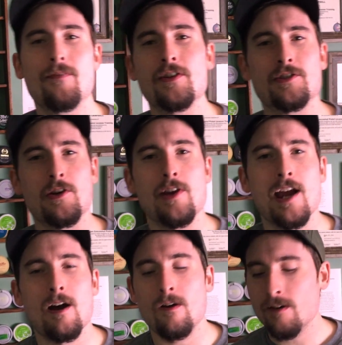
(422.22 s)
of the
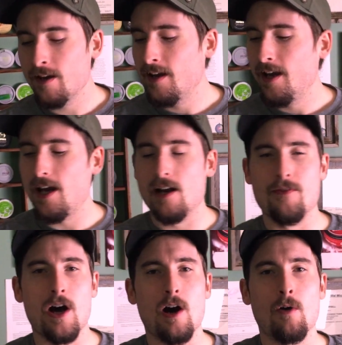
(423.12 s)
studio and of
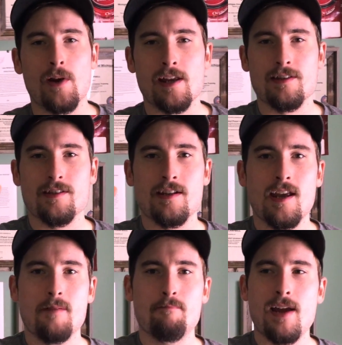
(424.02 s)
the Oden's
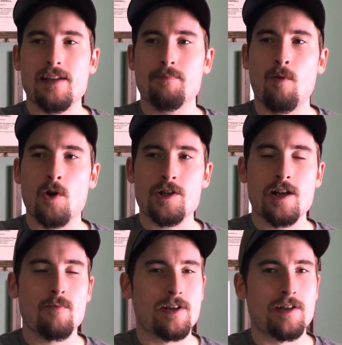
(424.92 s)
mint
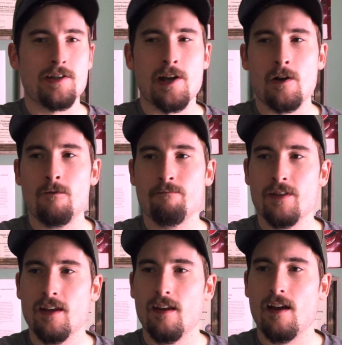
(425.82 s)
portion, which is new.
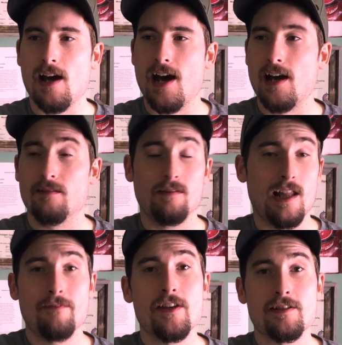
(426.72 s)
Uh,
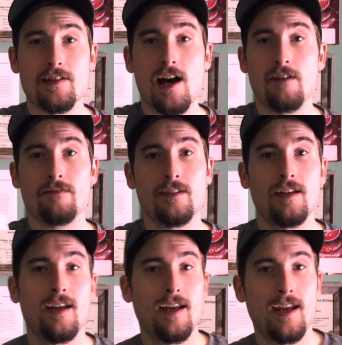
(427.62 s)
love this stuff.
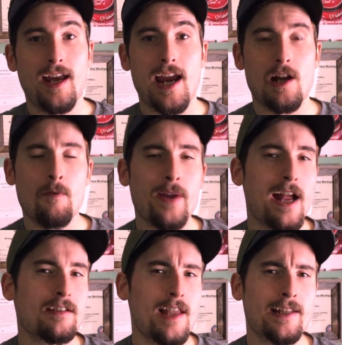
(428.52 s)
And I hope you
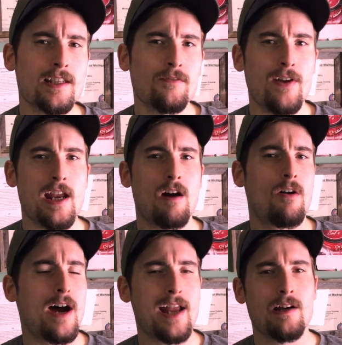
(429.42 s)
guys like this
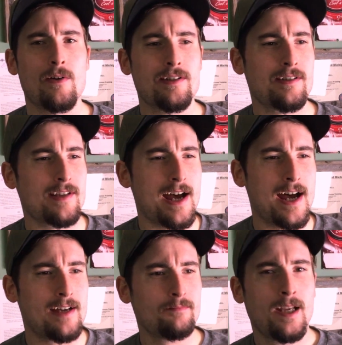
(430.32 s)
video. I know it's
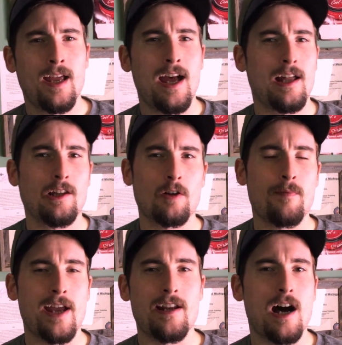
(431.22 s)
uh, a little
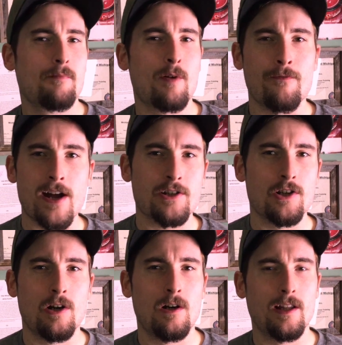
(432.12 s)
bit
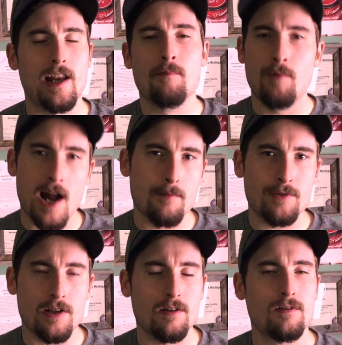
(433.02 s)
unprofessional,
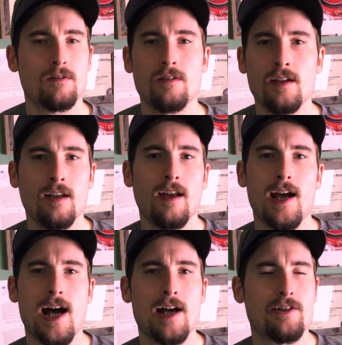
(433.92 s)
impromptu,
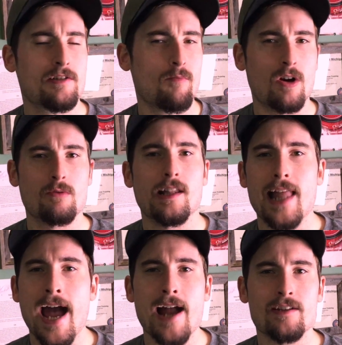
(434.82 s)
uh, just more
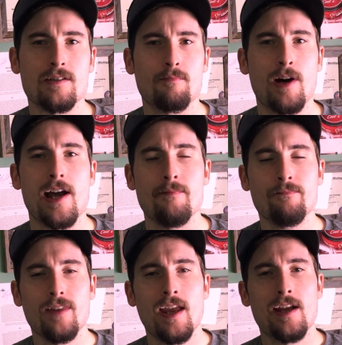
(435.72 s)
relaxed. But
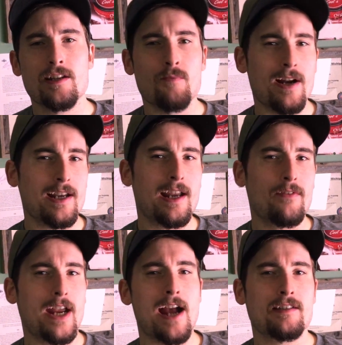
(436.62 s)
just wanted to
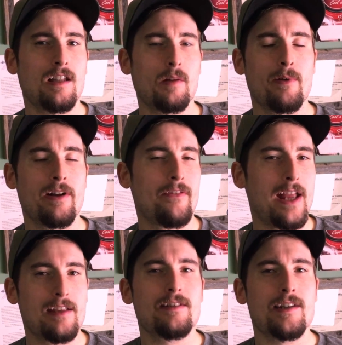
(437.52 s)
give you guys a little bit of an
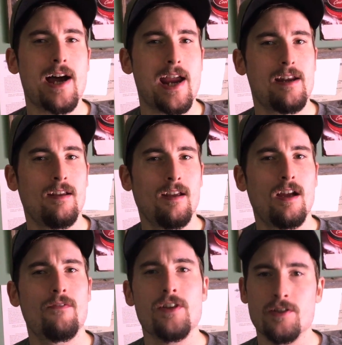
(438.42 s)
insight
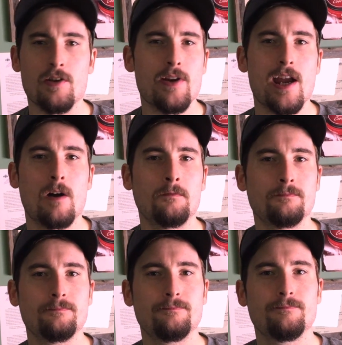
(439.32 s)
of the studio.
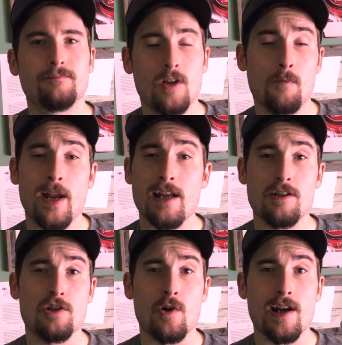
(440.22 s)
Hope you guys
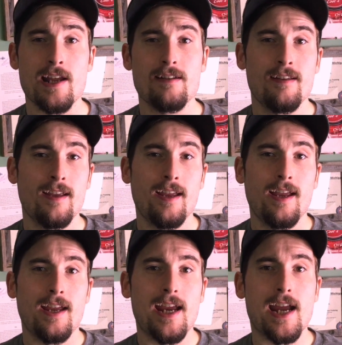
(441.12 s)
enjoyed it.
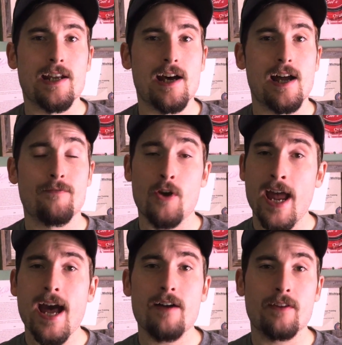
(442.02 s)
And uh, if you
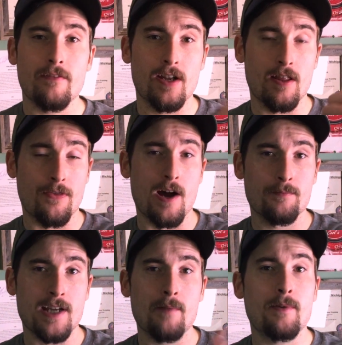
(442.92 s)
have, give it a
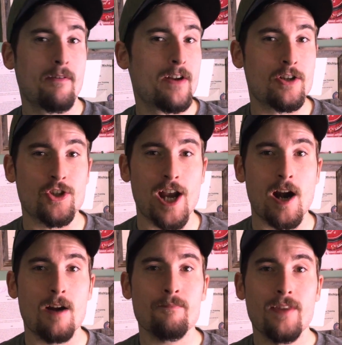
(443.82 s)
thumbs up, give it a
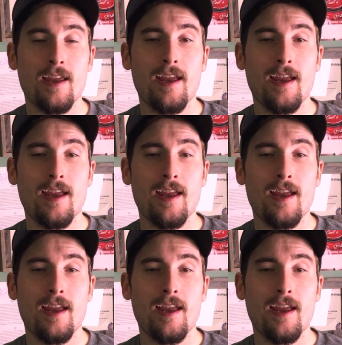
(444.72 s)
share.